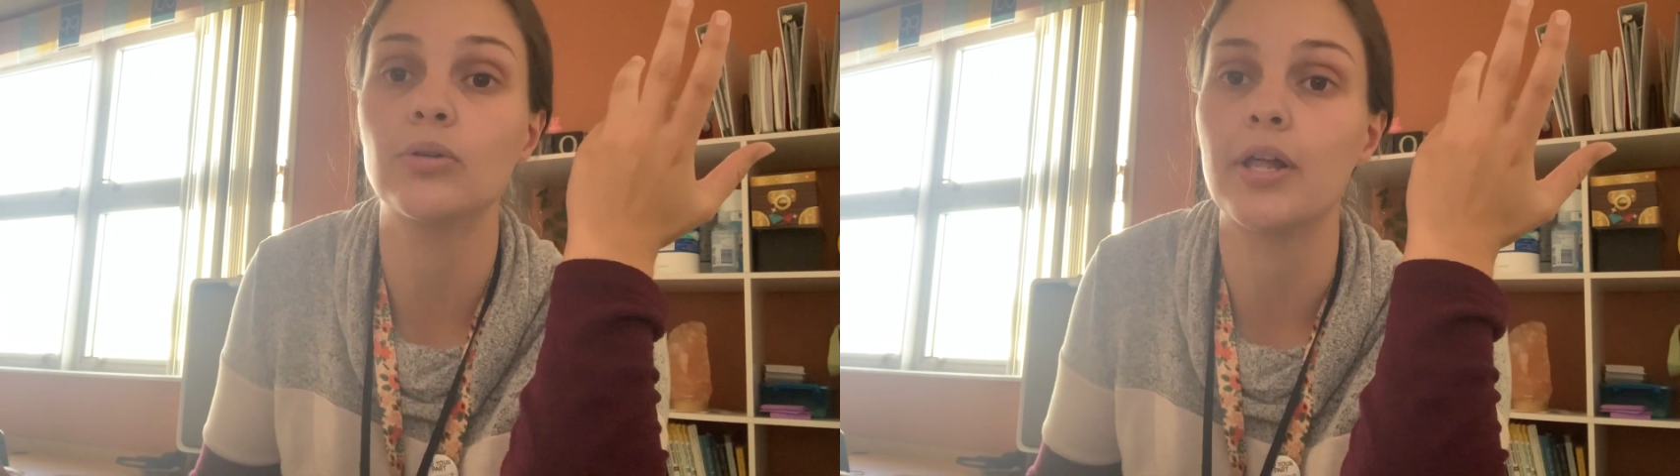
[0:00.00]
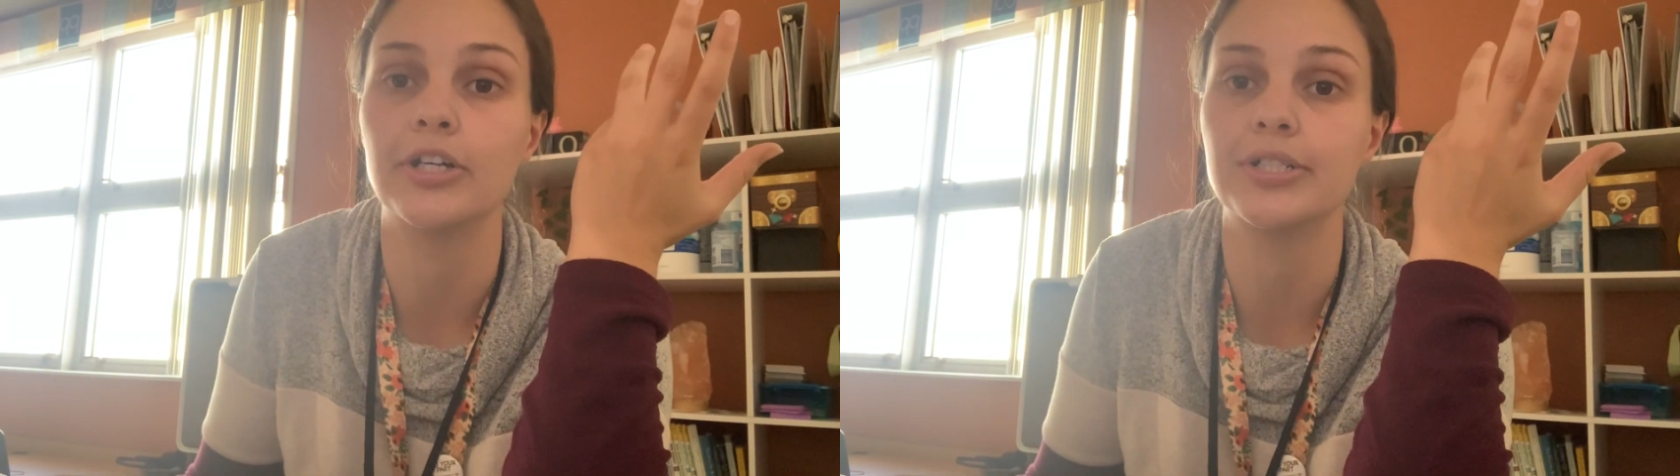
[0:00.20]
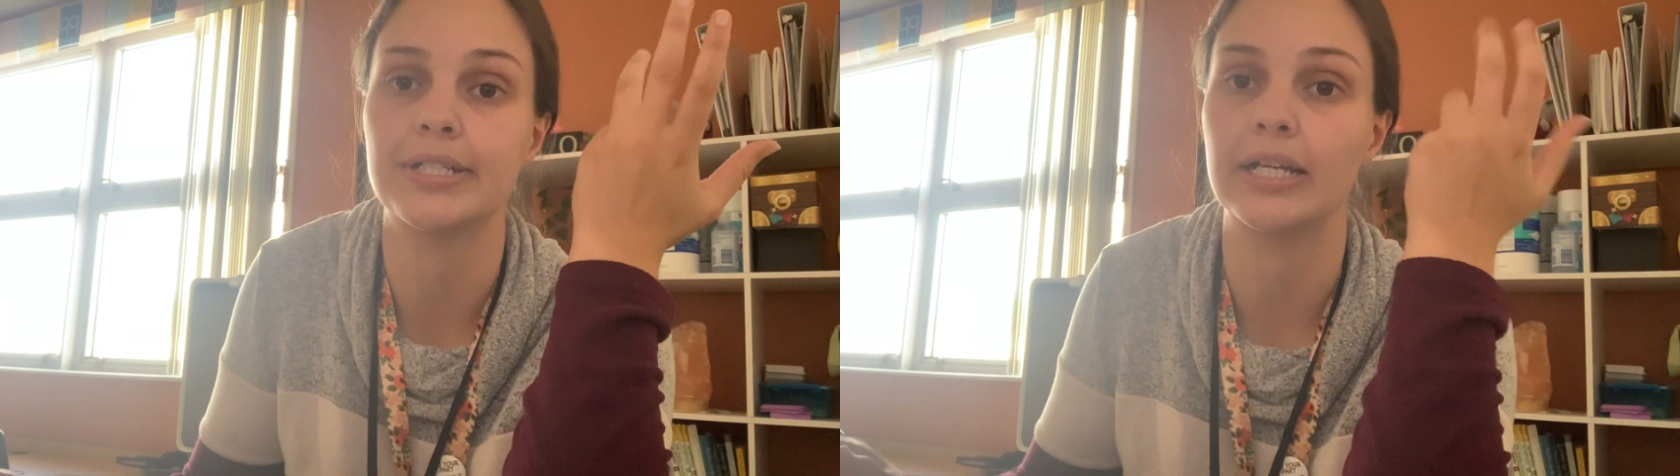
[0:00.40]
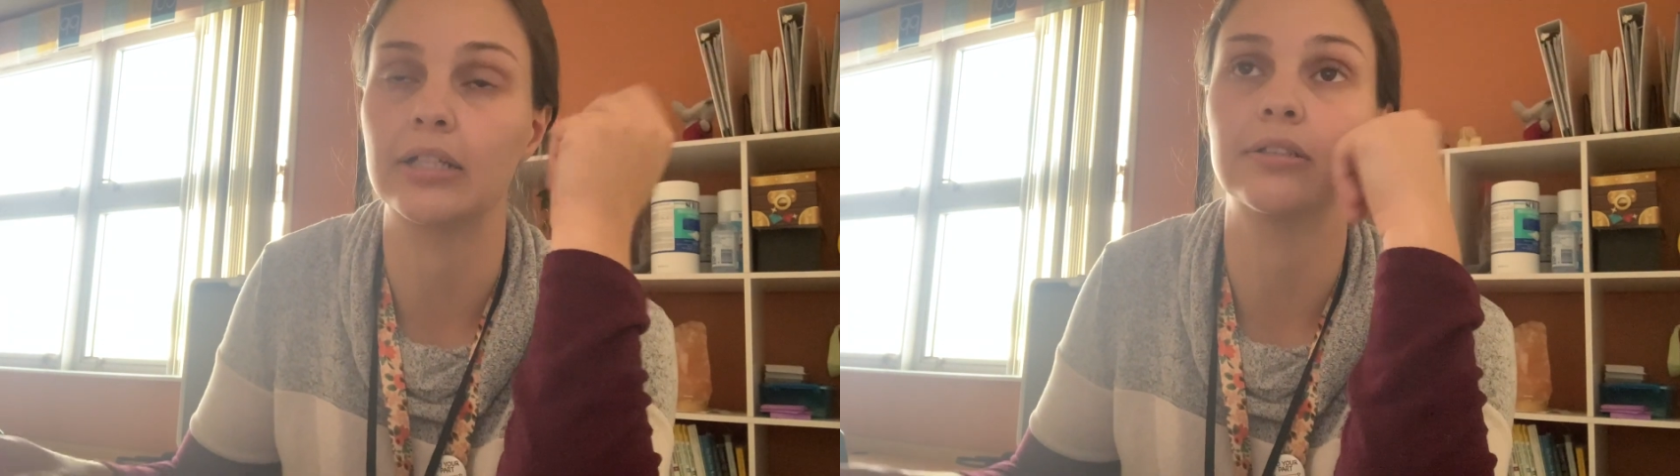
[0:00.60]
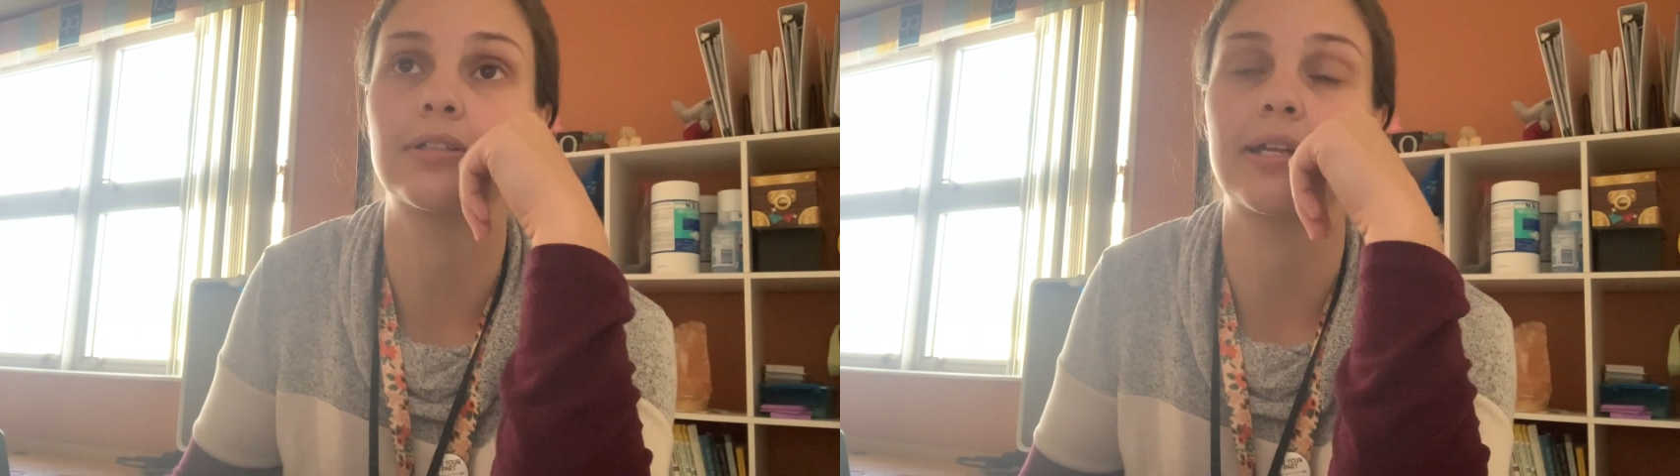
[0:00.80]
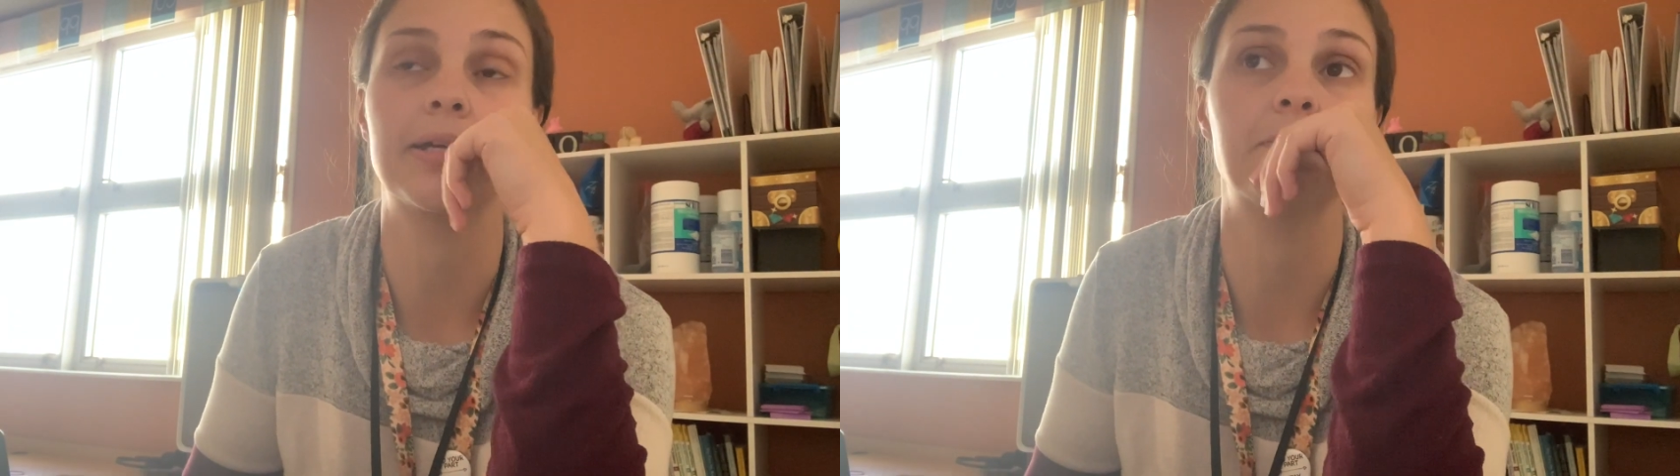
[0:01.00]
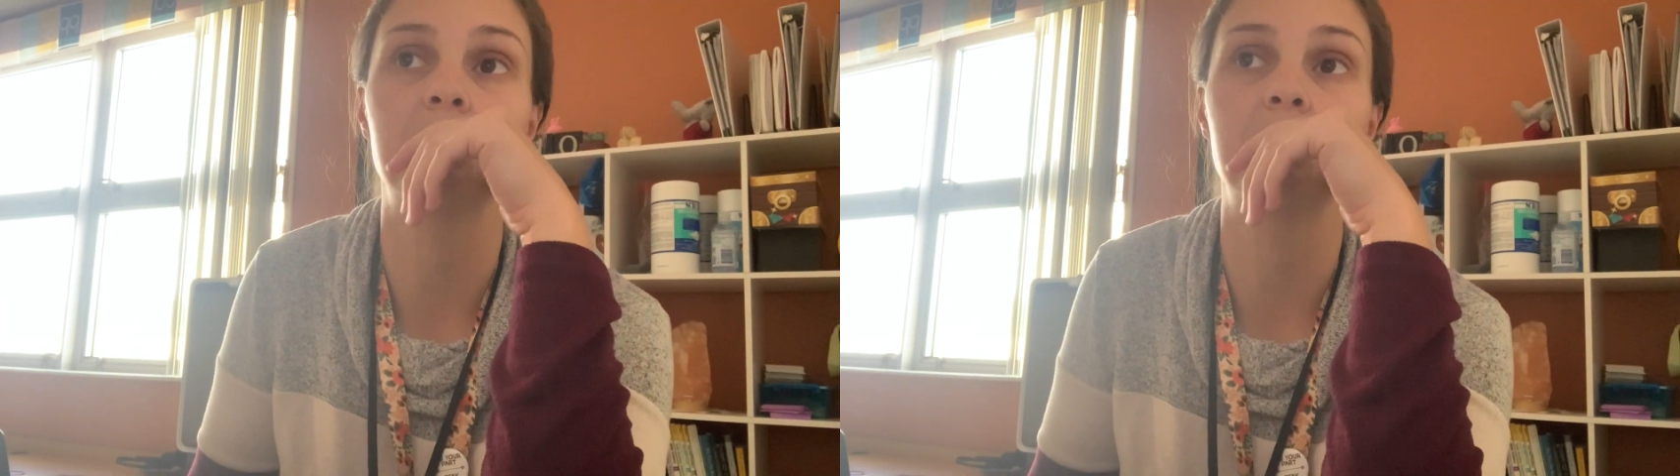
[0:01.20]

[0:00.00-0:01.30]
understand. Like,